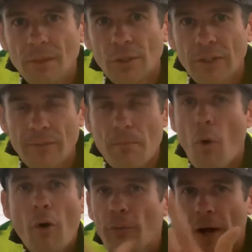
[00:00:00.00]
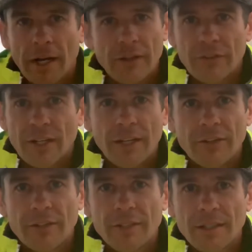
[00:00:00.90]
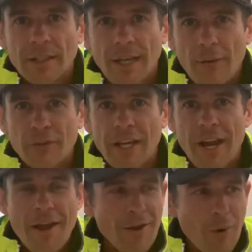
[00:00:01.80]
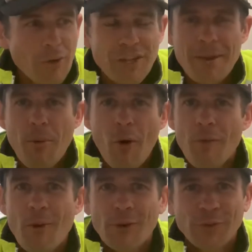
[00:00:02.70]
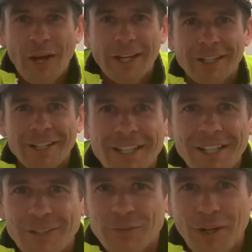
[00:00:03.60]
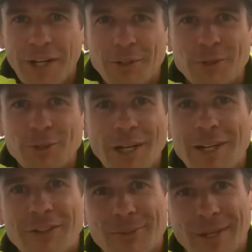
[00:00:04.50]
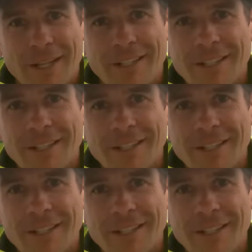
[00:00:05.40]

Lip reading: It's even more fake these days. The world's getting more and more fake. It's fucking crazy, man.